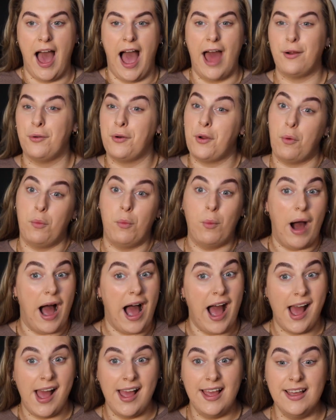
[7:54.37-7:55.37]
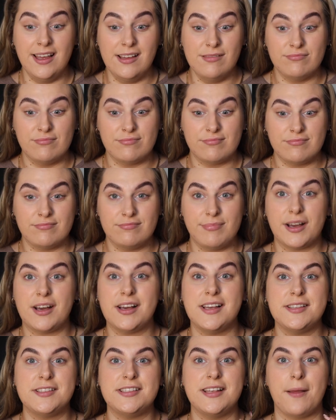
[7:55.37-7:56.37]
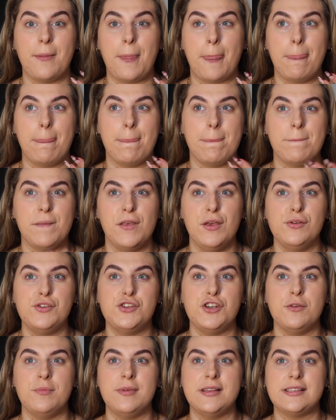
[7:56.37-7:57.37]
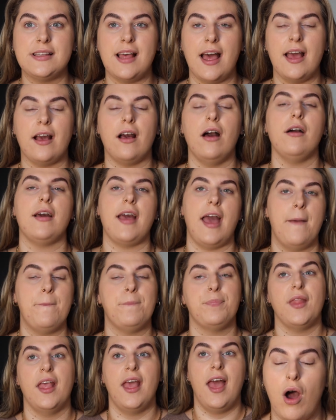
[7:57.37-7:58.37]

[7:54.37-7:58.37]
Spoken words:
I don't know why, because YouTube is like, okay,